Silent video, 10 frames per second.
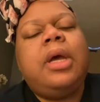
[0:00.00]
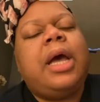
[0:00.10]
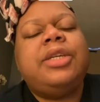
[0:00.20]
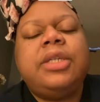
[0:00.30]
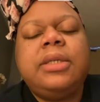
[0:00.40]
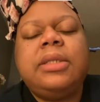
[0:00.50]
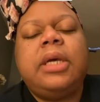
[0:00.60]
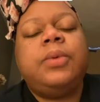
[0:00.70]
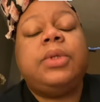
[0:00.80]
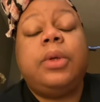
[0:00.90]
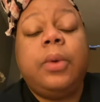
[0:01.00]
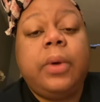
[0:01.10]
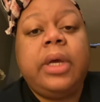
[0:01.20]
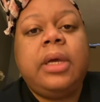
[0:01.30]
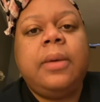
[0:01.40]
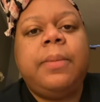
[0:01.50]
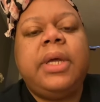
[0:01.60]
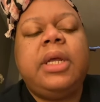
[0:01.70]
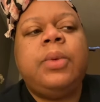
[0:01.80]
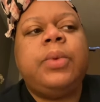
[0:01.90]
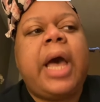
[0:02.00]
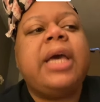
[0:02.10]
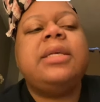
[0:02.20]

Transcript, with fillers: I shouldn't say it was annoying. For real, for I real.